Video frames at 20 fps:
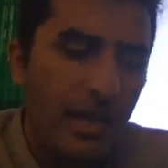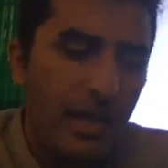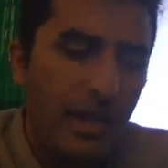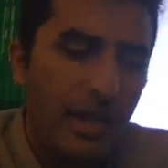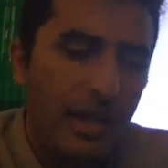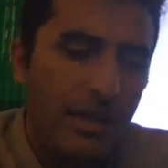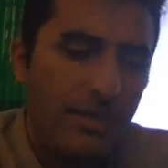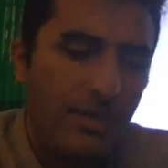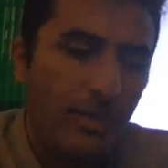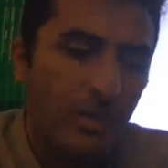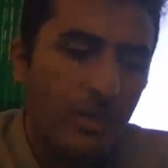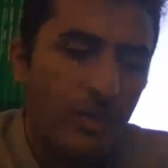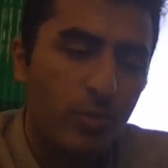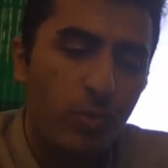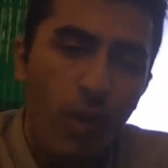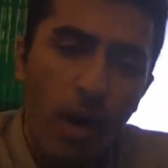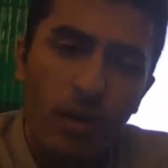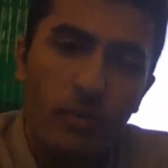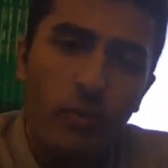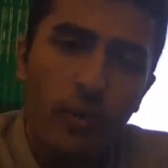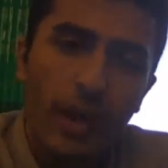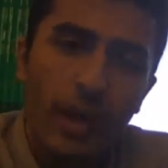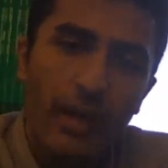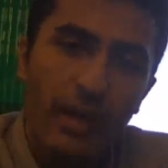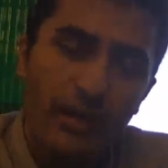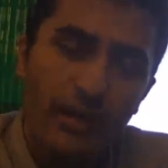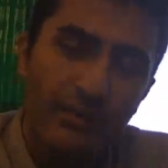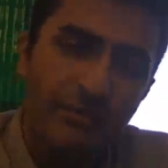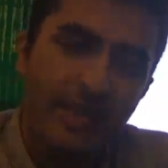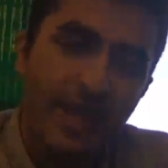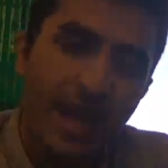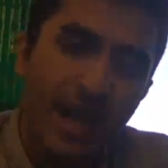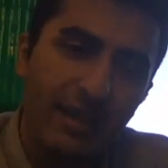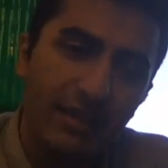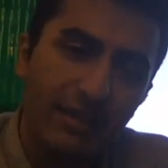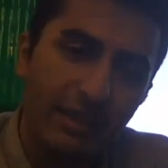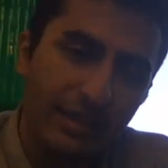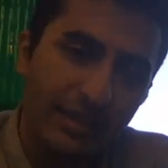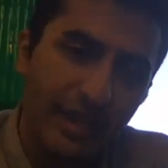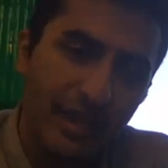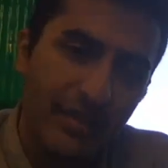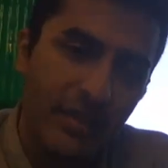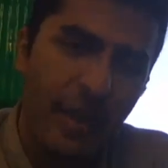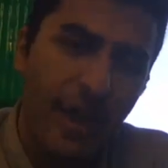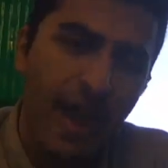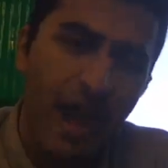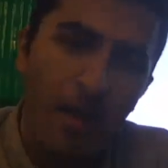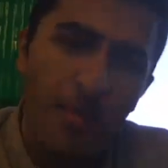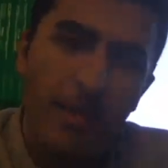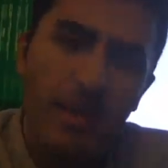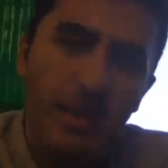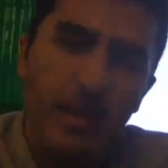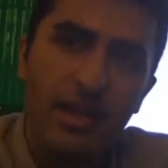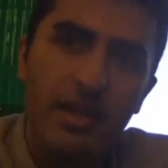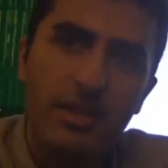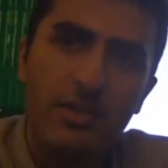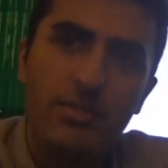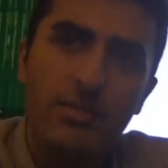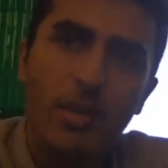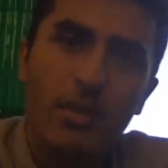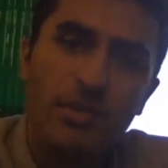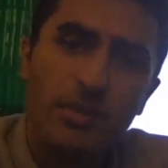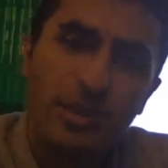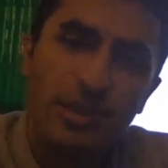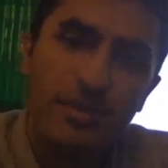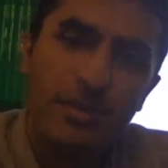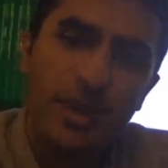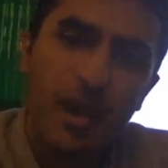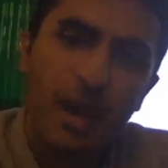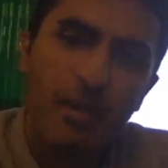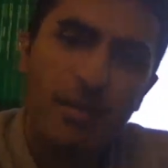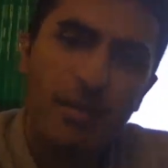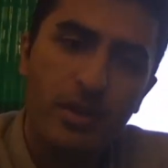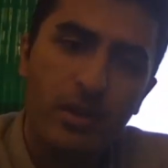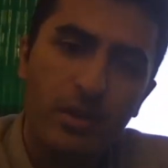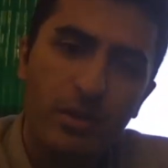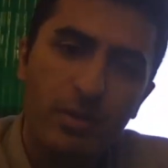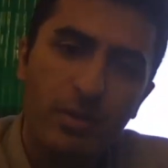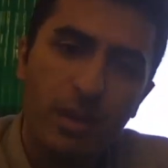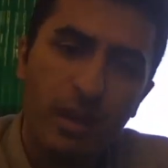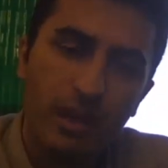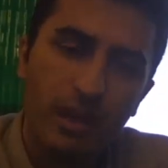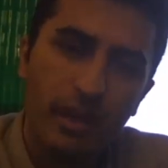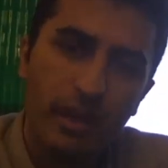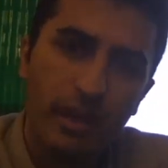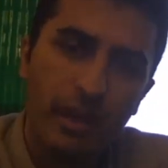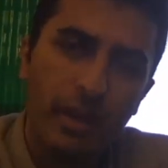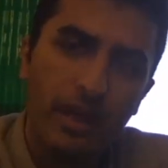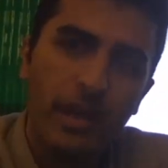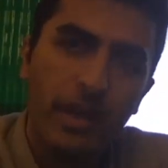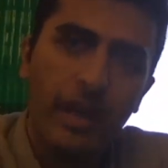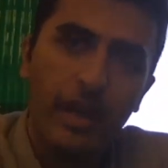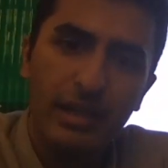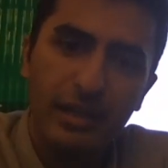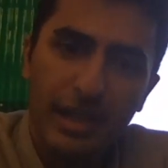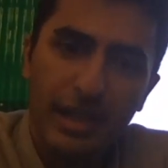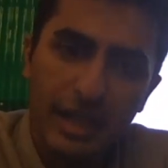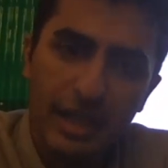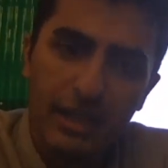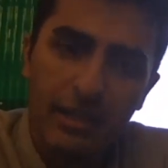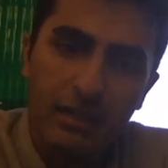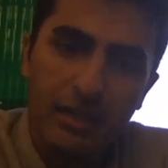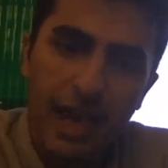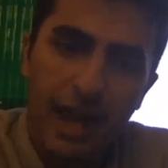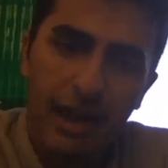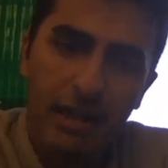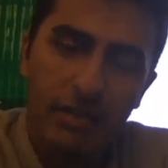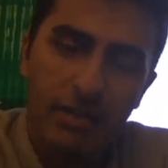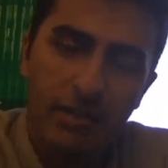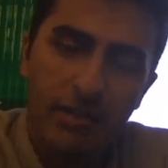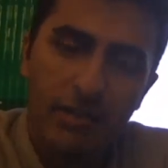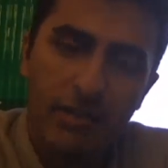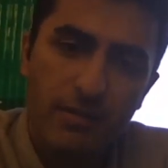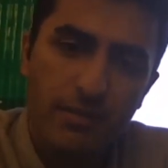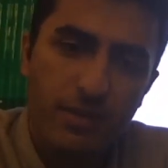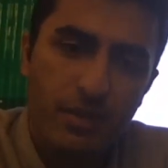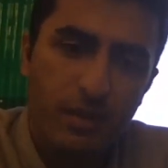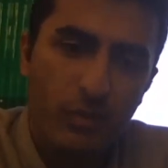is one way of tackling that. So how many is most of the time solved by linear algorithms.